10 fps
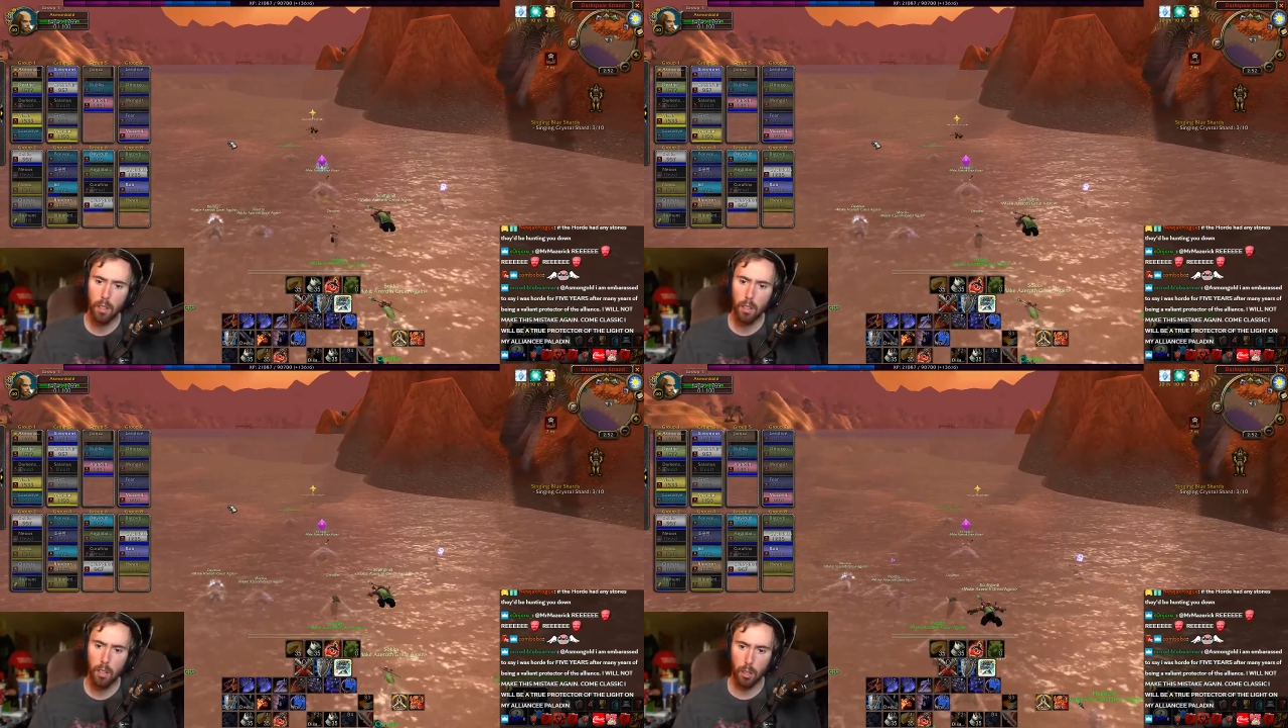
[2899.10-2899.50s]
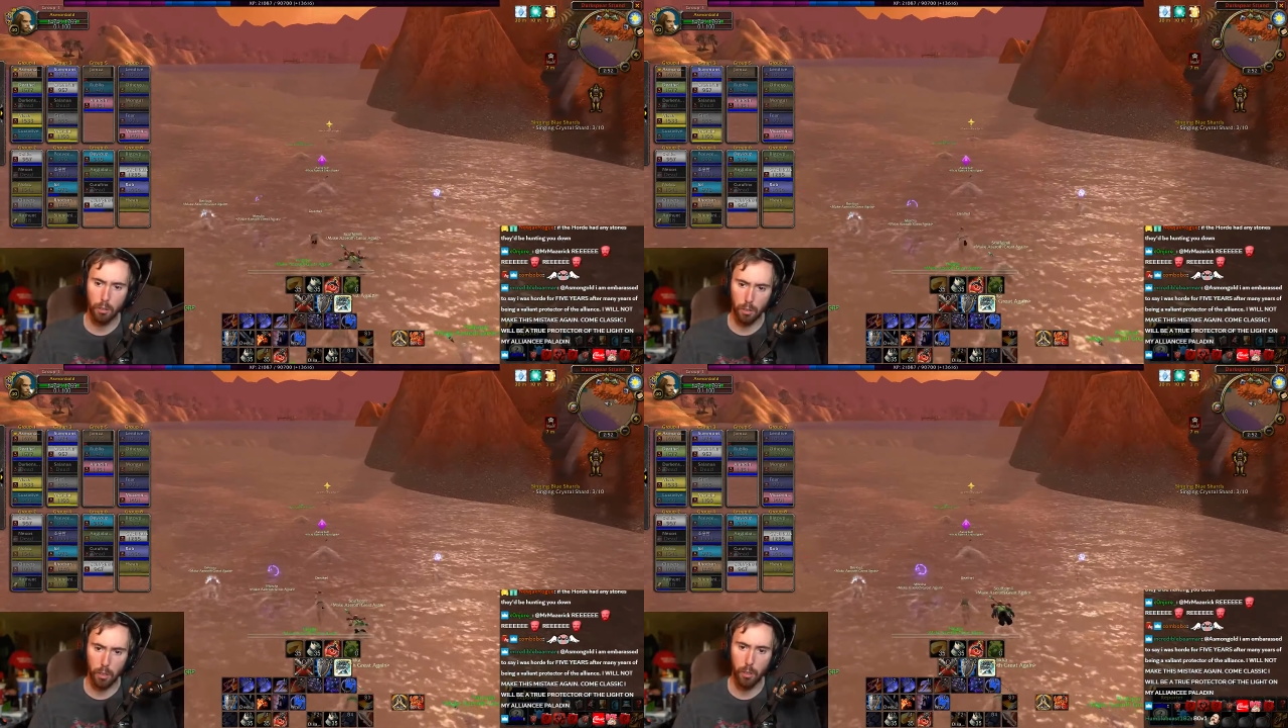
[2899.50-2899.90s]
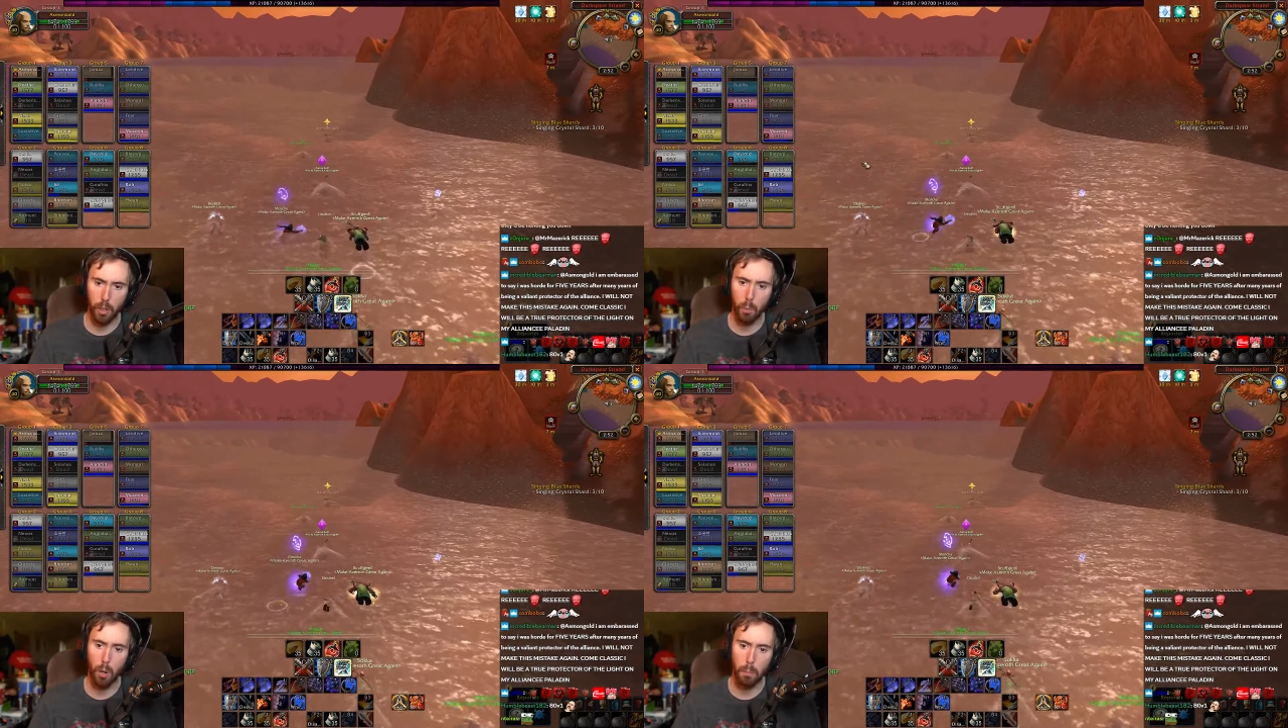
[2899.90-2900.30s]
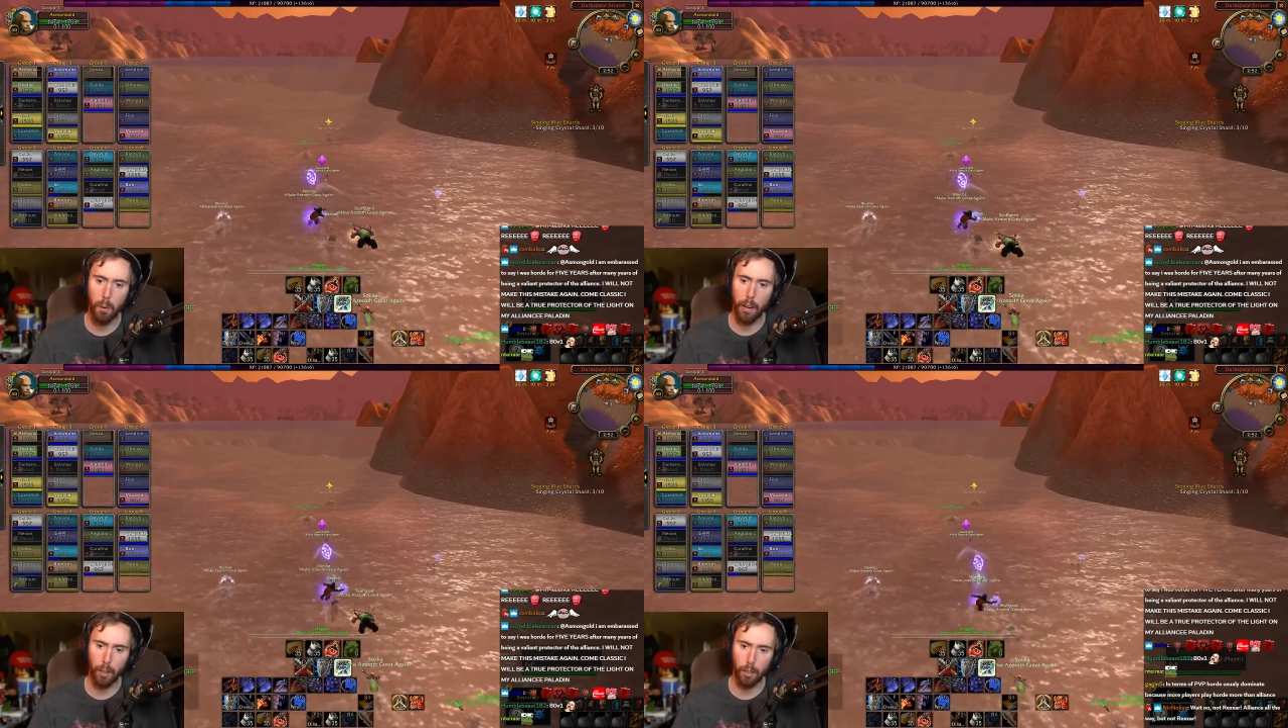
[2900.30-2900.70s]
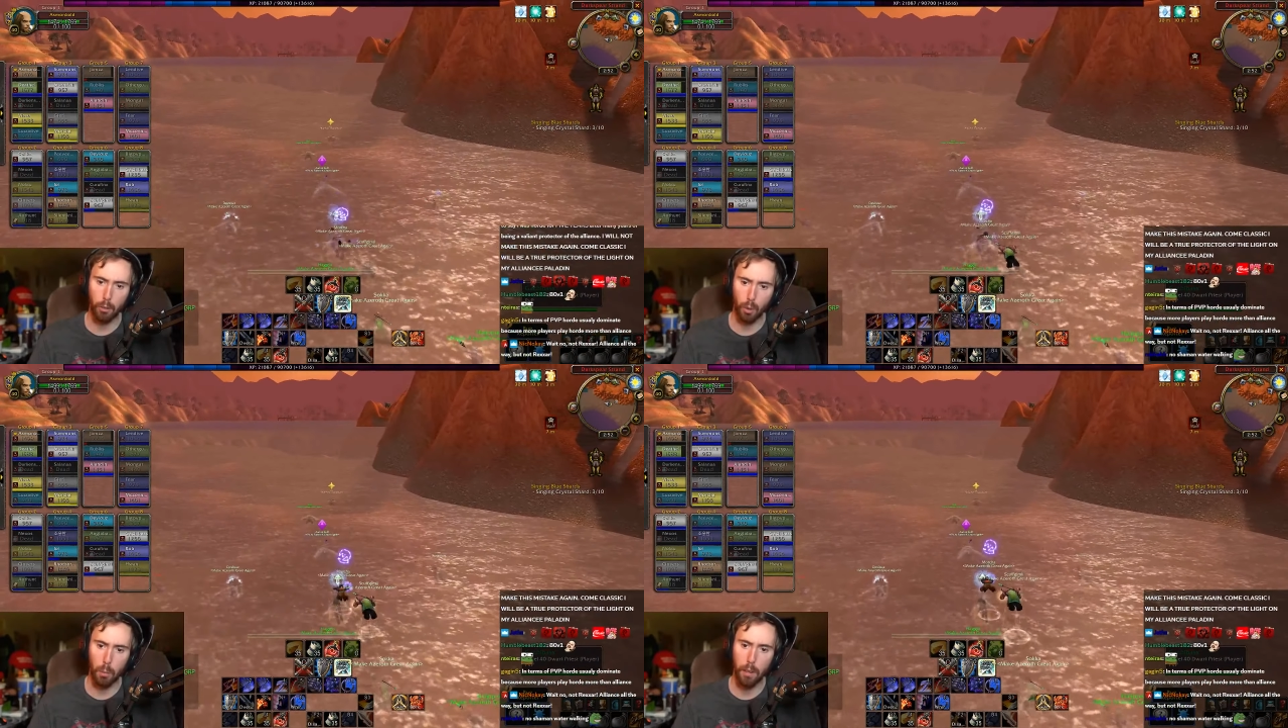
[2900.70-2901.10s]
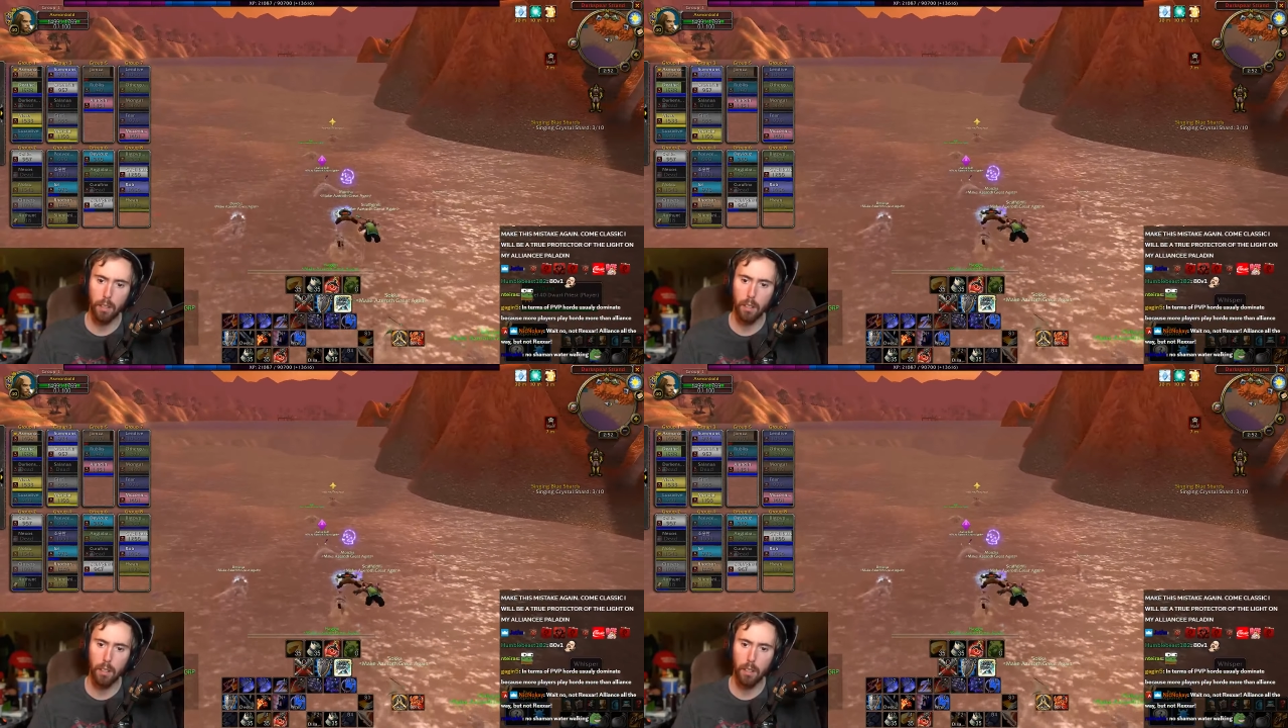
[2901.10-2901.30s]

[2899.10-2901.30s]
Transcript: There's literally one player in Stormwind.